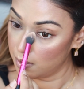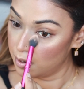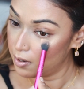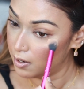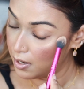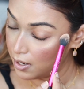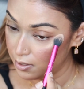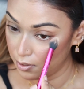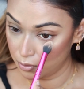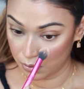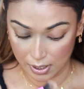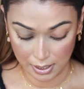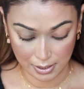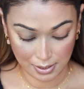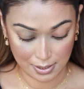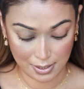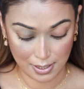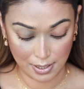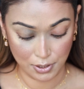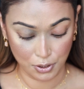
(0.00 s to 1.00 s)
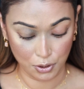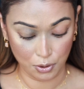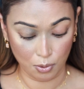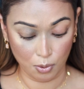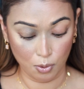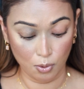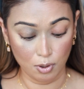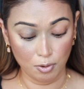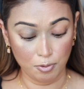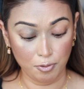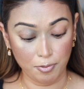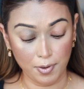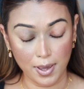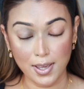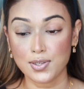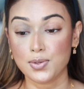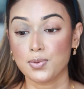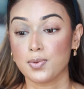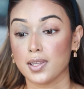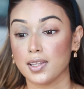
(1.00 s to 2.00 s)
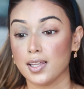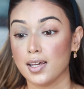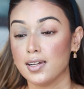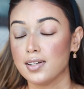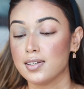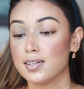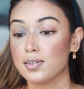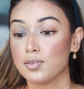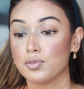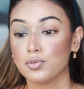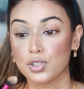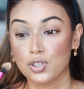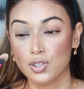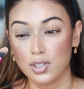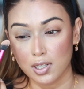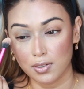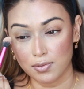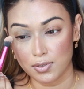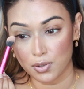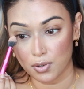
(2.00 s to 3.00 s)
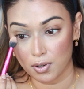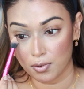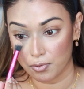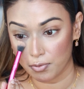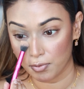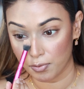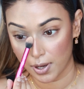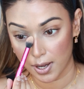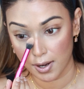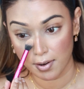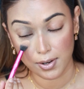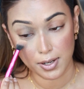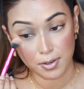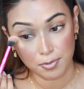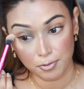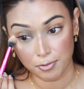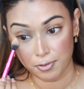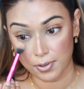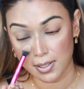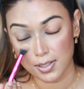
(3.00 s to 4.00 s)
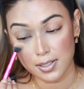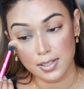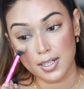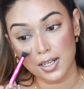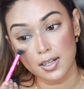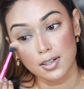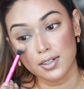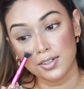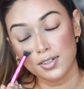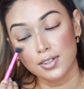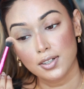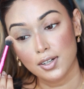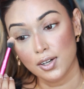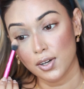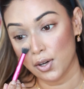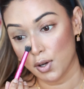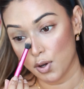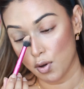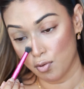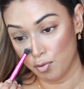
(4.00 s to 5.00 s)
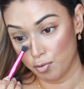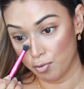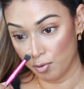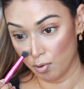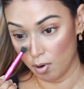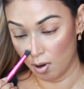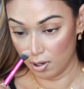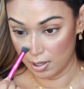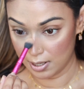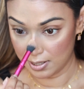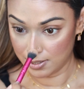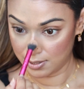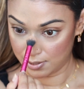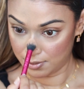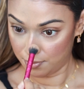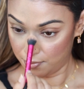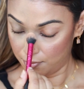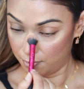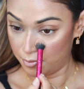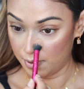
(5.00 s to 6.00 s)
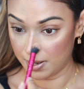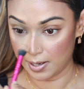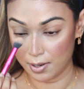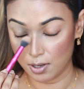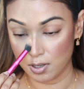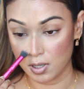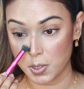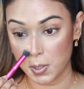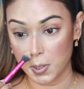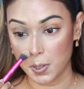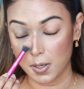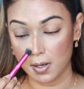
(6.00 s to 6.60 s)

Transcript: And you can set your whole face with it, which gives you a very filtered, flawless finish.